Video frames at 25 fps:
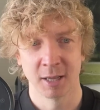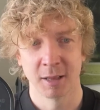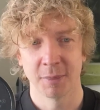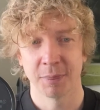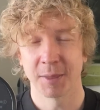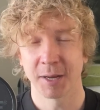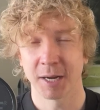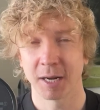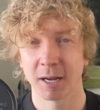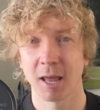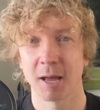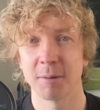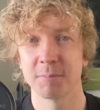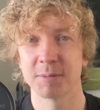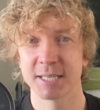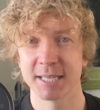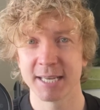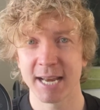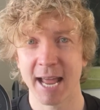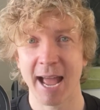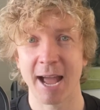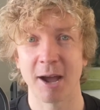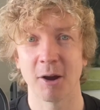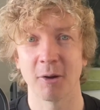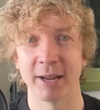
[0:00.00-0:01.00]
The club's
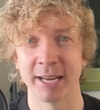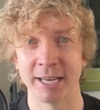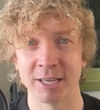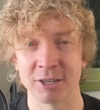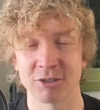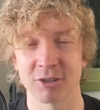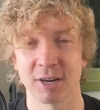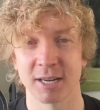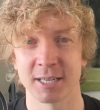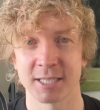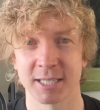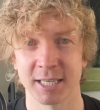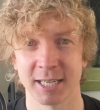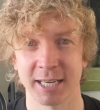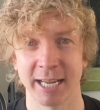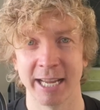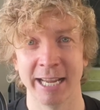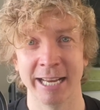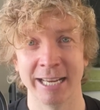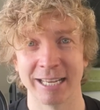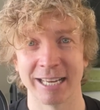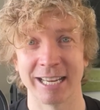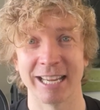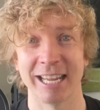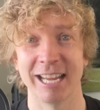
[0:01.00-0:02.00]
now interested
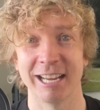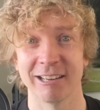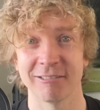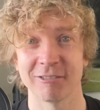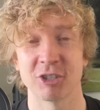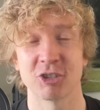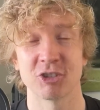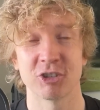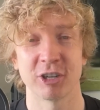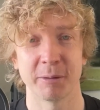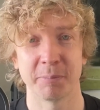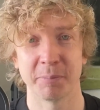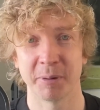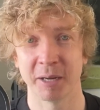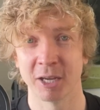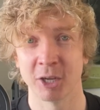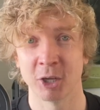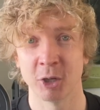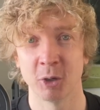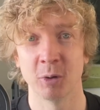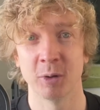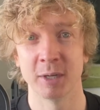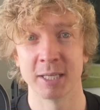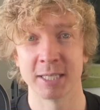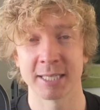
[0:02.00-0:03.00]
in Kieran Trippier,
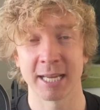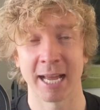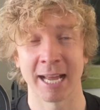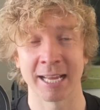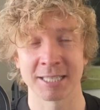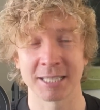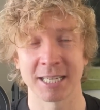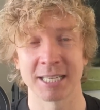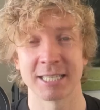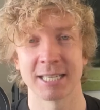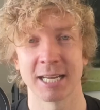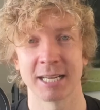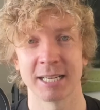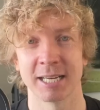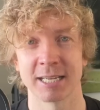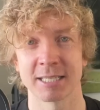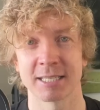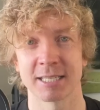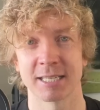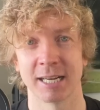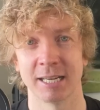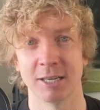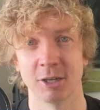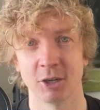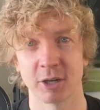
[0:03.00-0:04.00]
who is, as I said
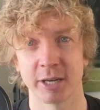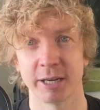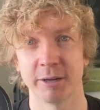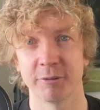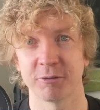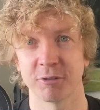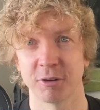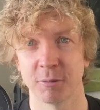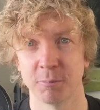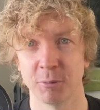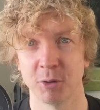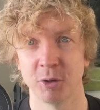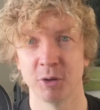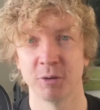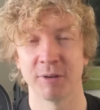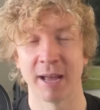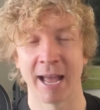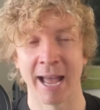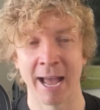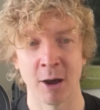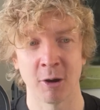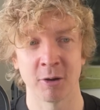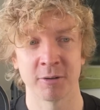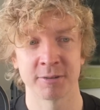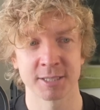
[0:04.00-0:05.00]
yesterday, looking for a move
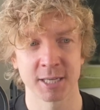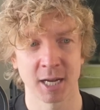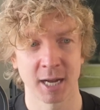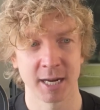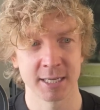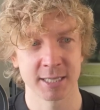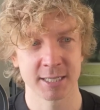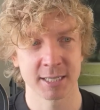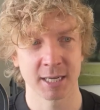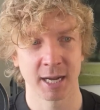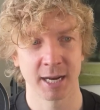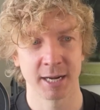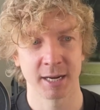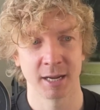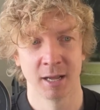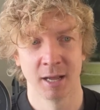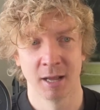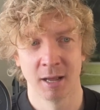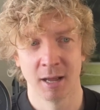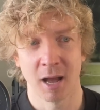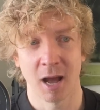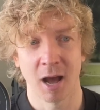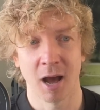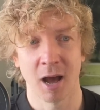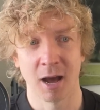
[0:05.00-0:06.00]
out of Tyneside,
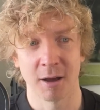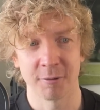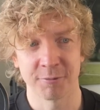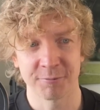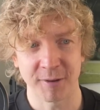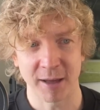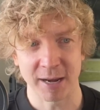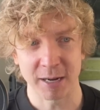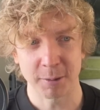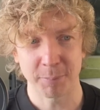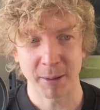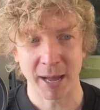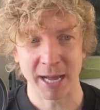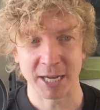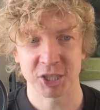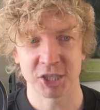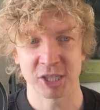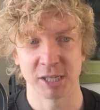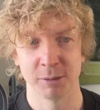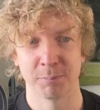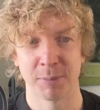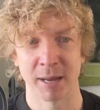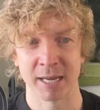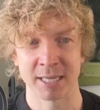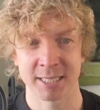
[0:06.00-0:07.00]
are
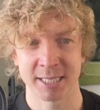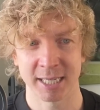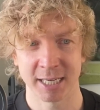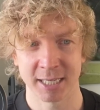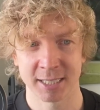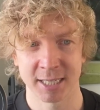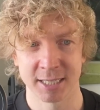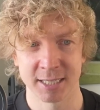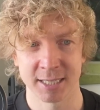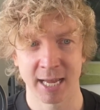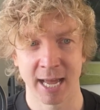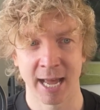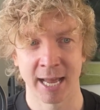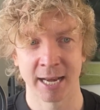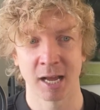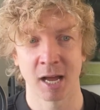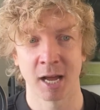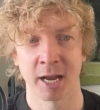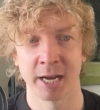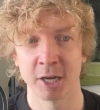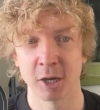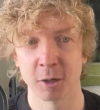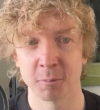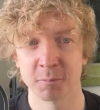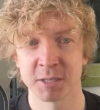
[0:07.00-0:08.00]
Fenerbahce, Besiktas and
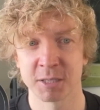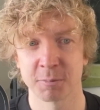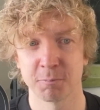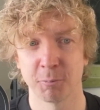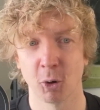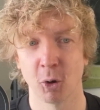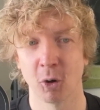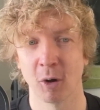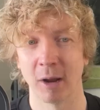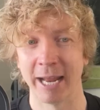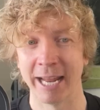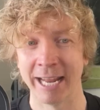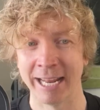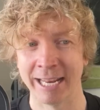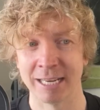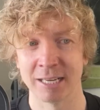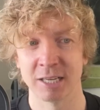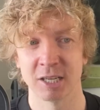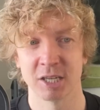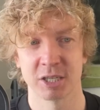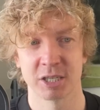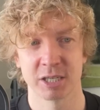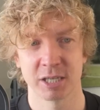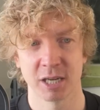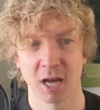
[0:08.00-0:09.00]
Ayupspor in
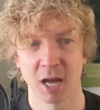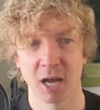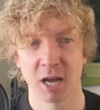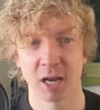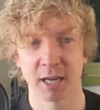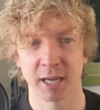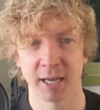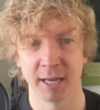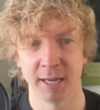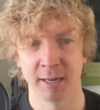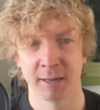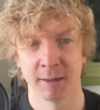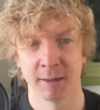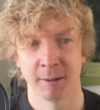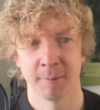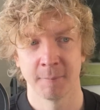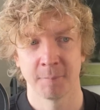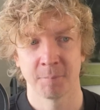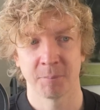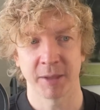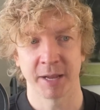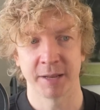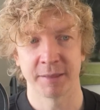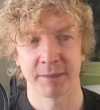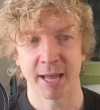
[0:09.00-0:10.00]
Turkey.
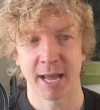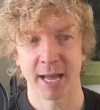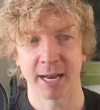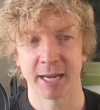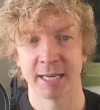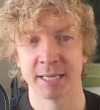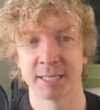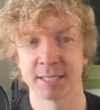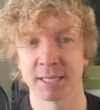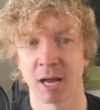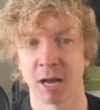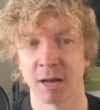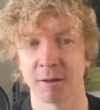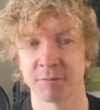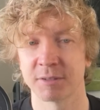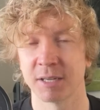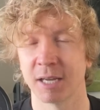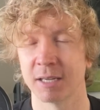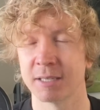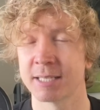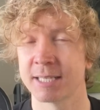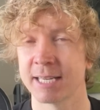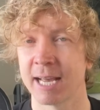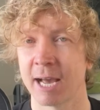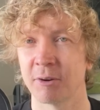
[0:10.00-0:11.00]
And that is after
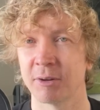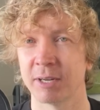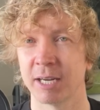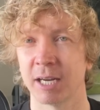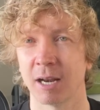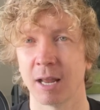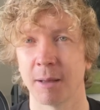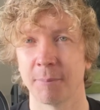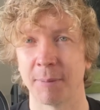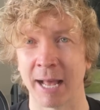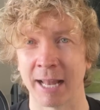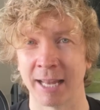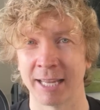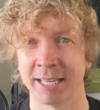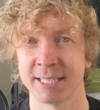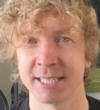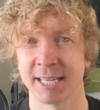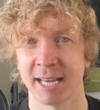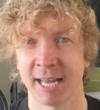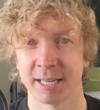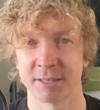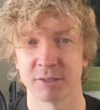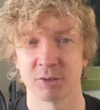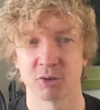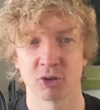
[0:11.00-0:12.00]
Saudi club Al
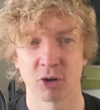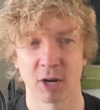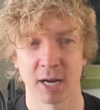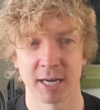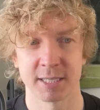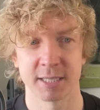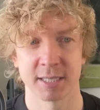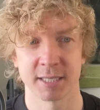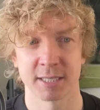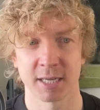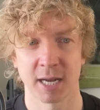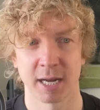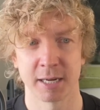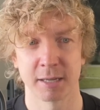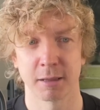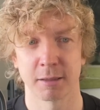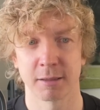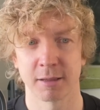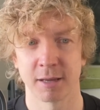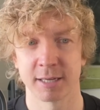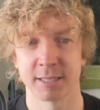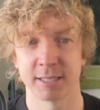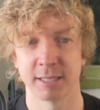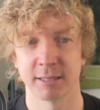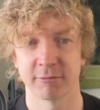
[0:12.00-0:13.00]
Ittihad tried to sign the
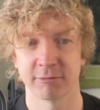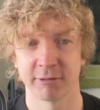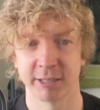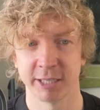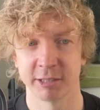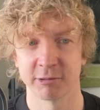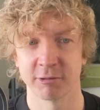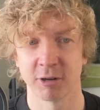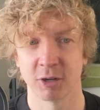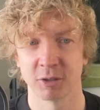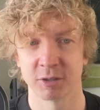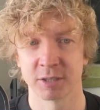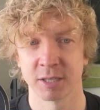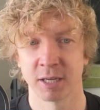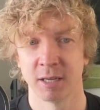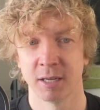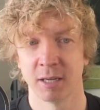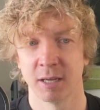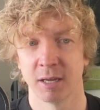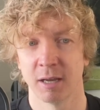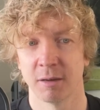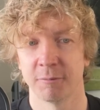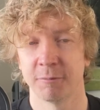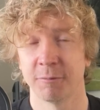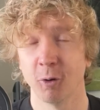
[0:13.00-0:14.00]
33-year-old
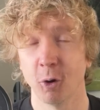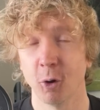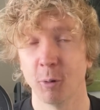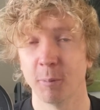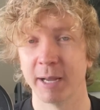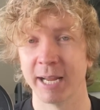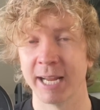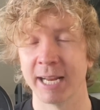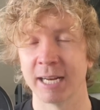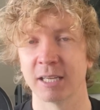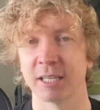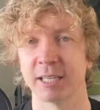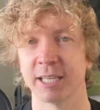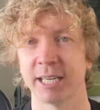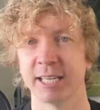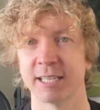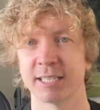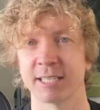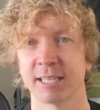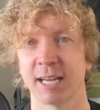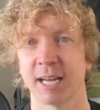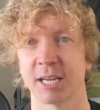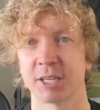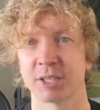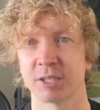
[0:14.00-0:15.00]
former England
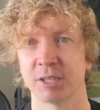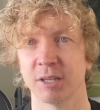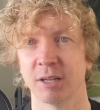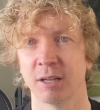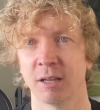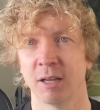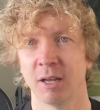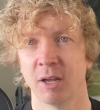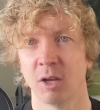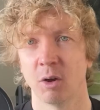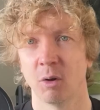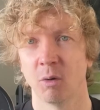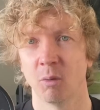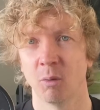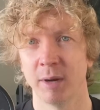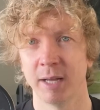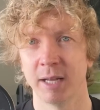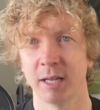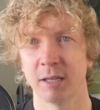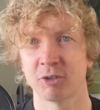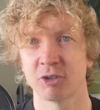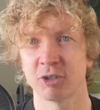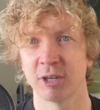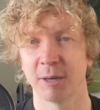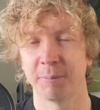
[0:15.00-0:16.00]
international.
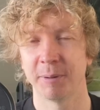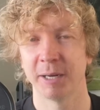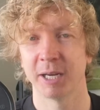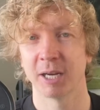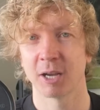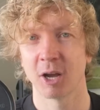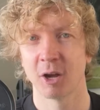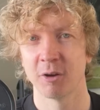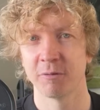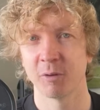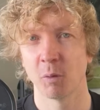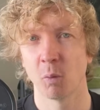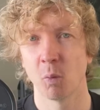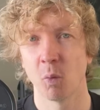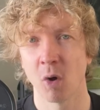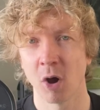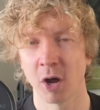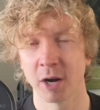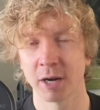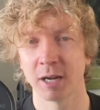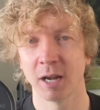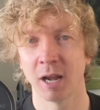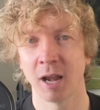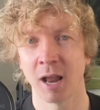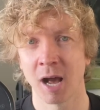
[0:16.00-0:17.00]
Will Trippier go for
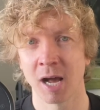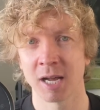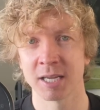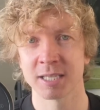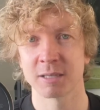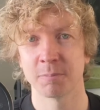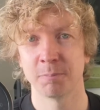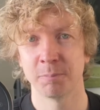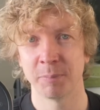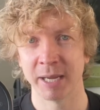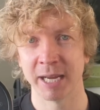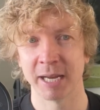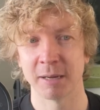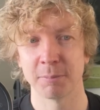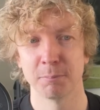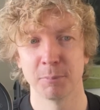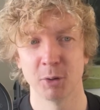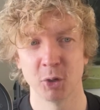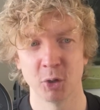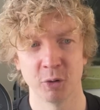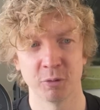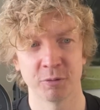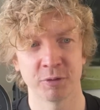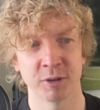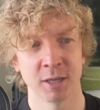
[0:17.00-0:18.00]
one last big
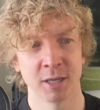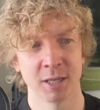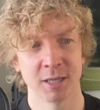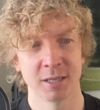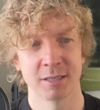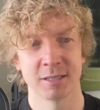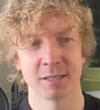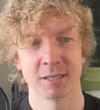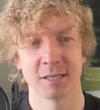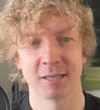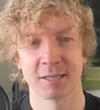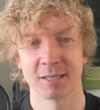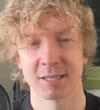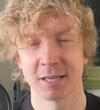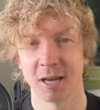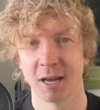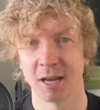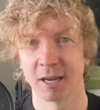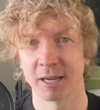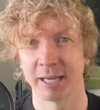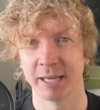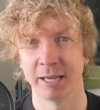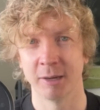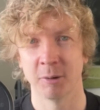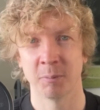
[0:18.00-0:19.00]
move to
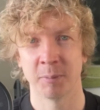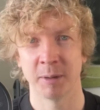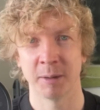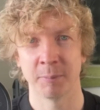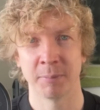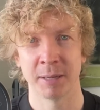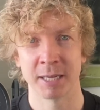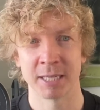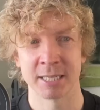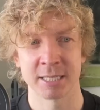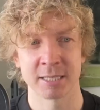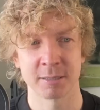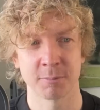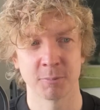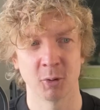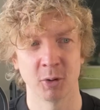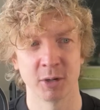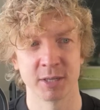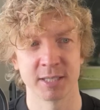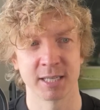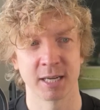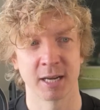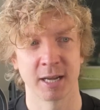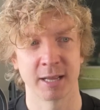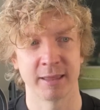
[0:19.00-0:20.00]
Turkey? It would be a bit
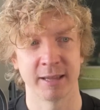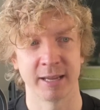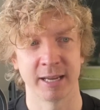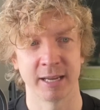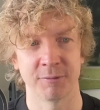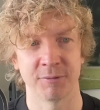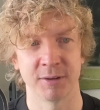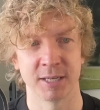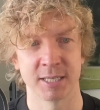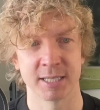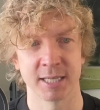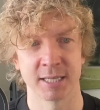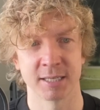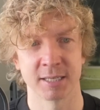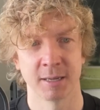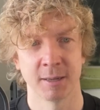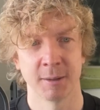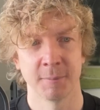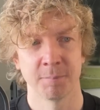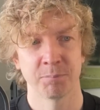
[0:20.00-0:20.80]
disappointing, I think, if he did.